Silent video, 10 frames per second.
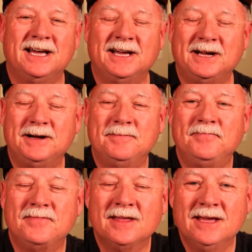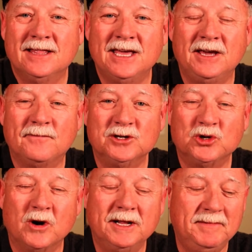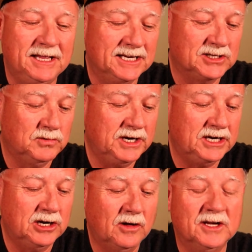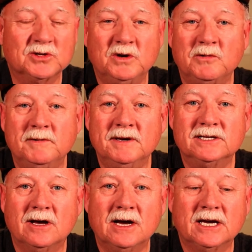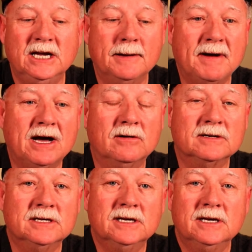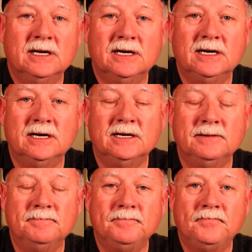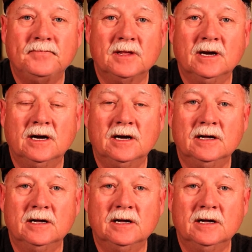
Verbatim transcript: Um, thank you for joining me this week. You know, this week we've been talking about um, uh,